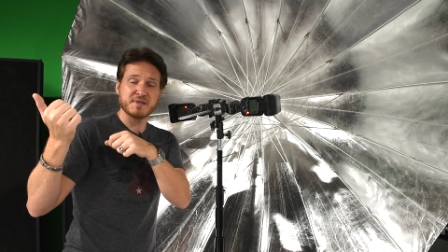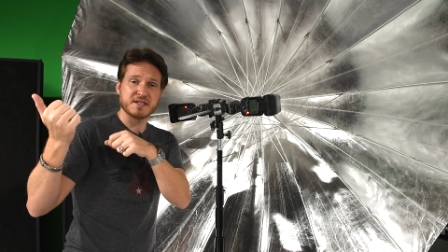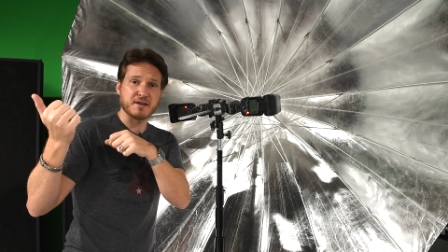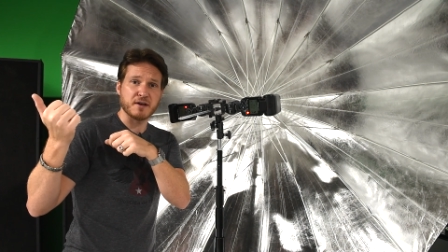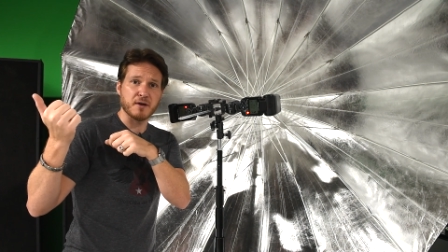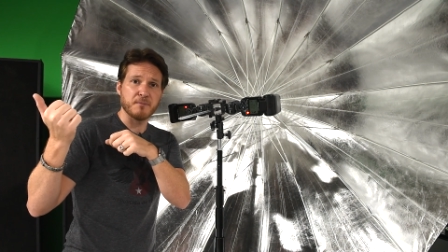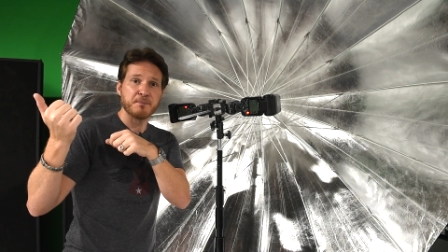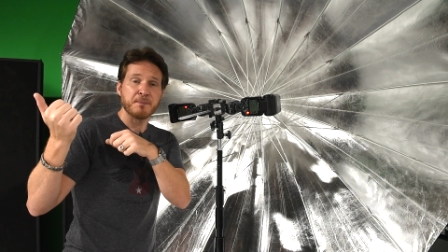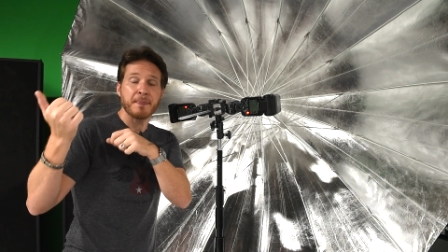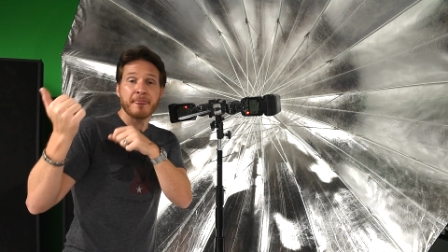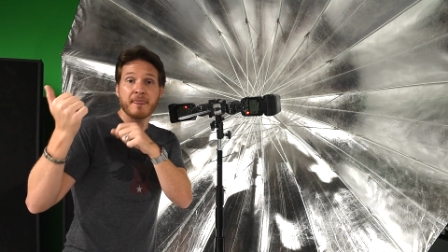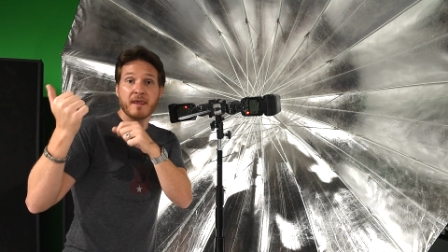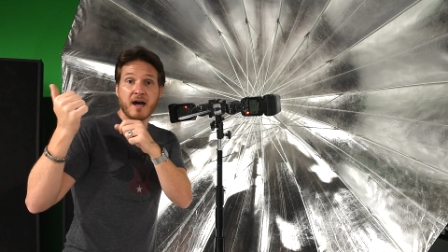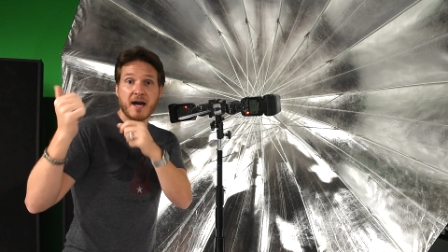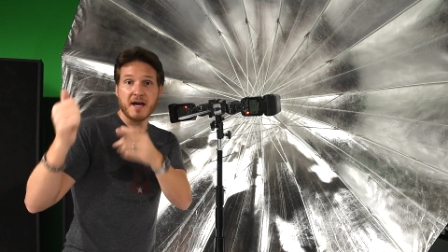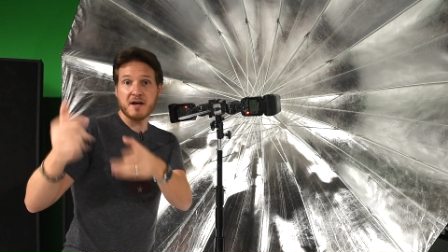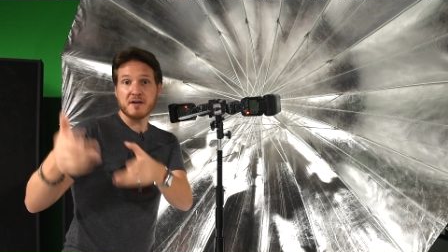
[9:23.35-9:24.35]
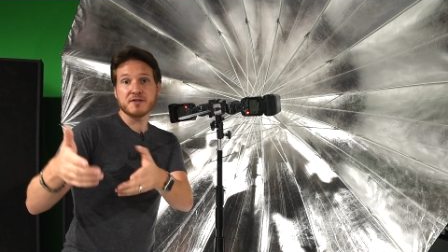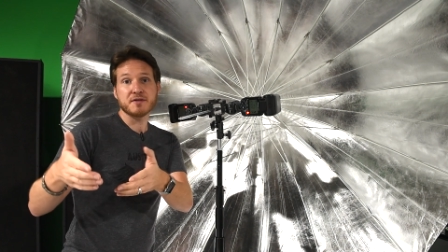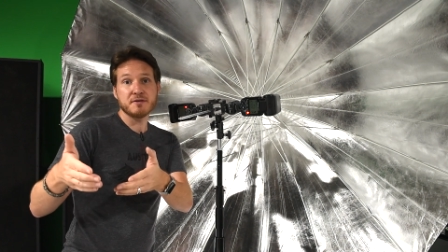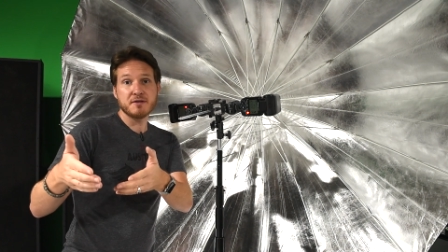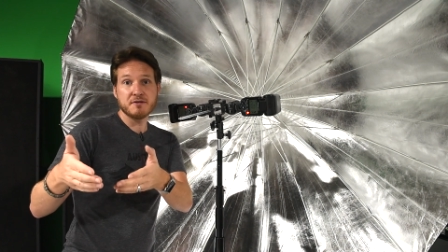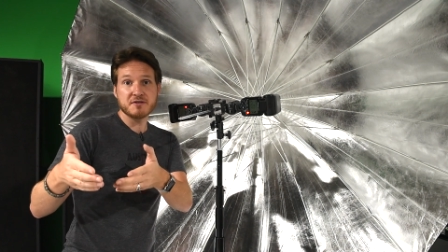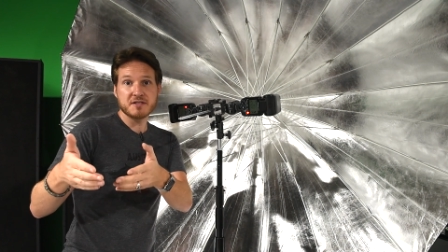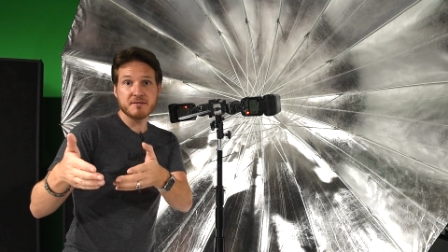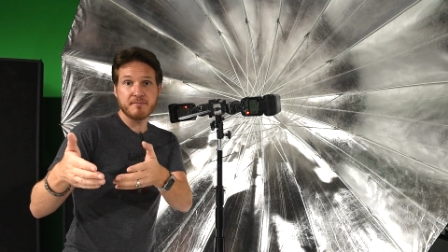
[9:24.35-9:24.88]
So I also
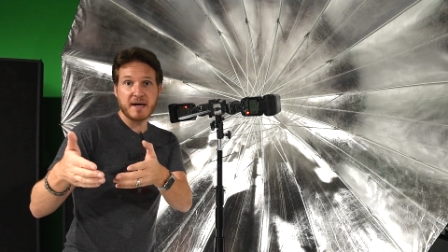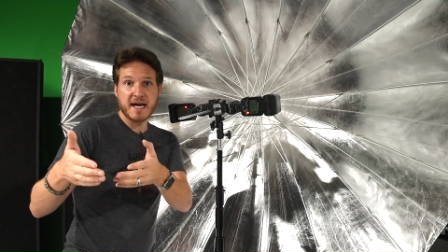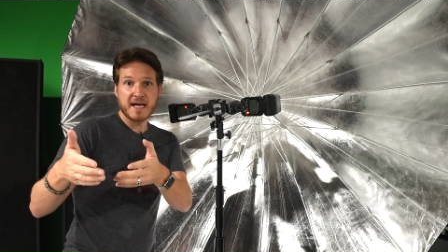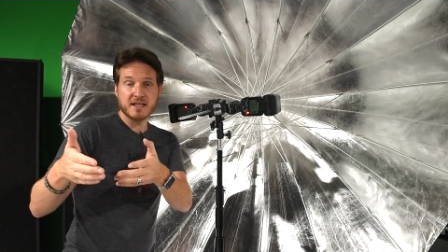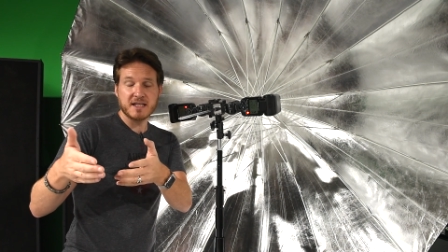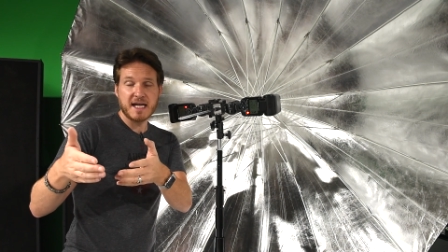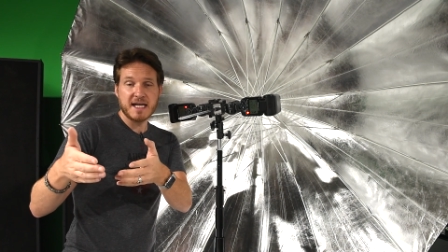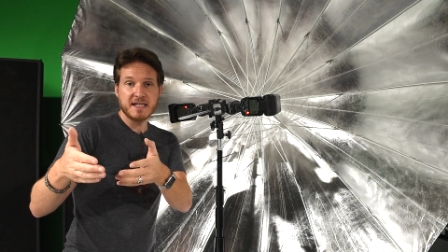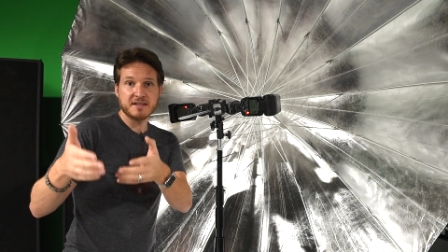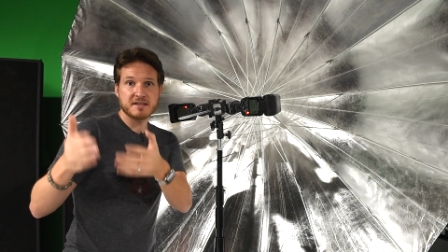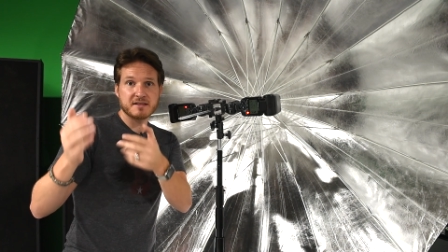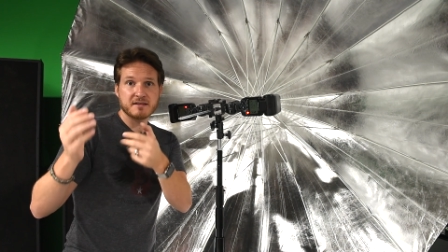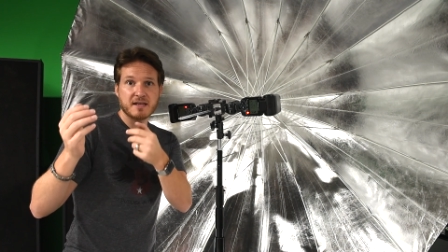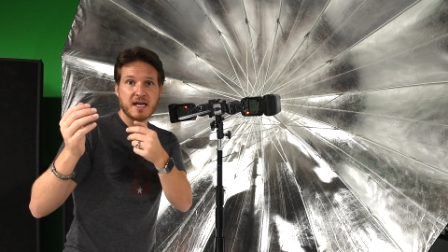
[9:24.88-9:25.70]
used a backlight,